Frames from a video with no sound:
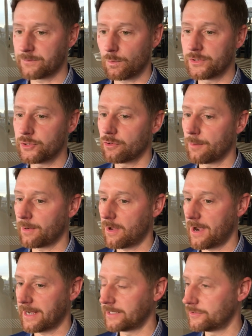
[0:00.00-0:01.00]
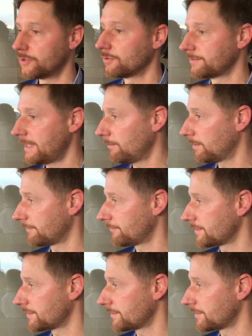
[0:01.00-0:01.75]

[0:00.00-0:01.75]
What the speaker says: when you're applying a neural network,